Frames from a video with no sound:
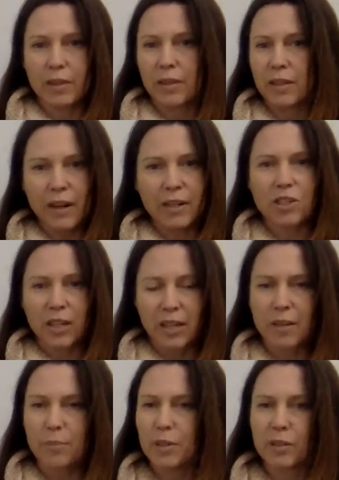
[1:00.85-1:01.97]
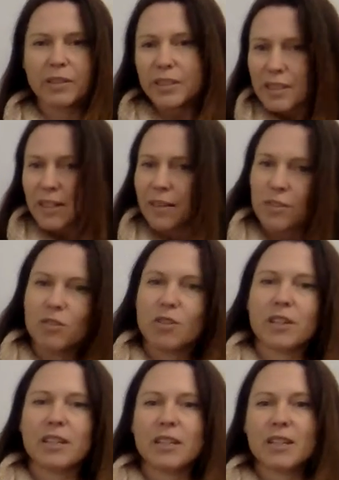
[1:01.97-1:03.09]
but they're actually getting a pill that doesn't have the
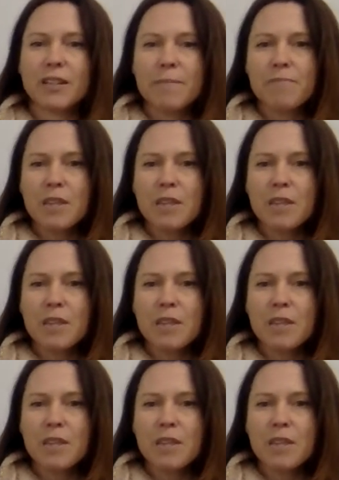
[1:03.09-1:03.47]
drug in it.